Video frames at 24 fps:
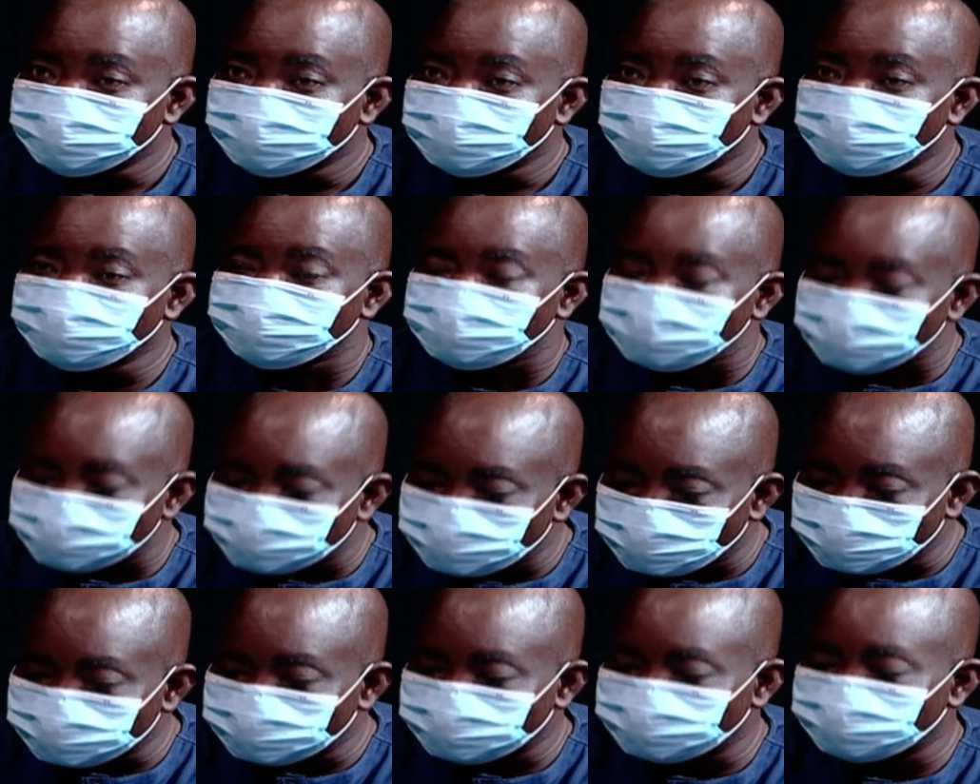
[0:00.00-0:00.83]
And this
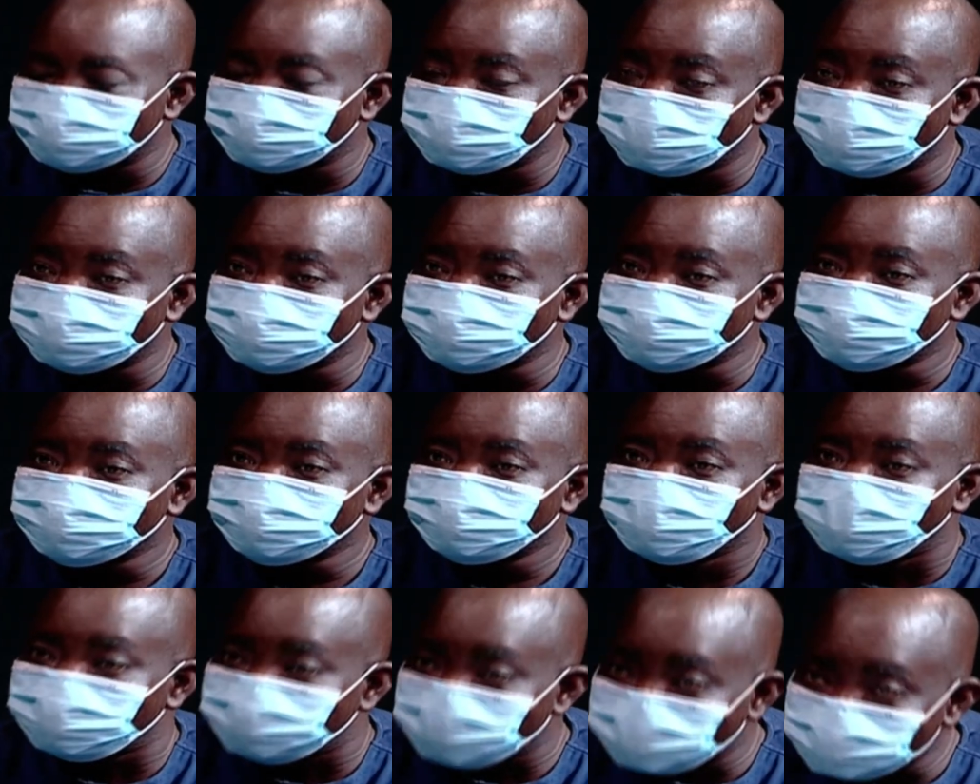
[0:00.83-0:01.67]
was done
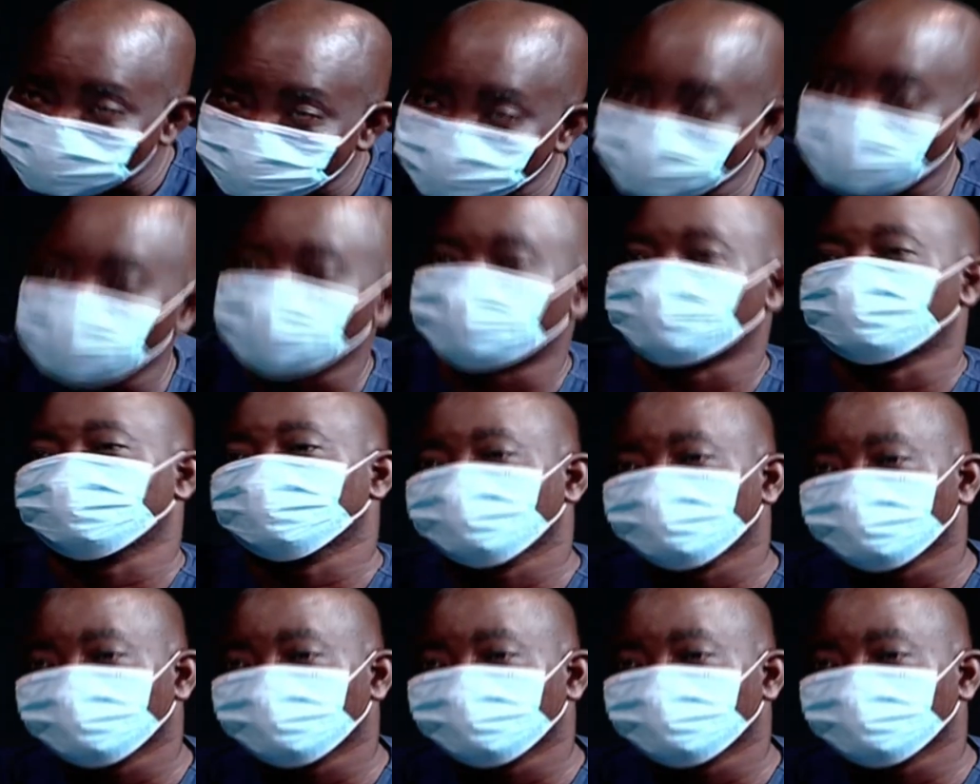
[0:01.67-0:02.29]
under his watch.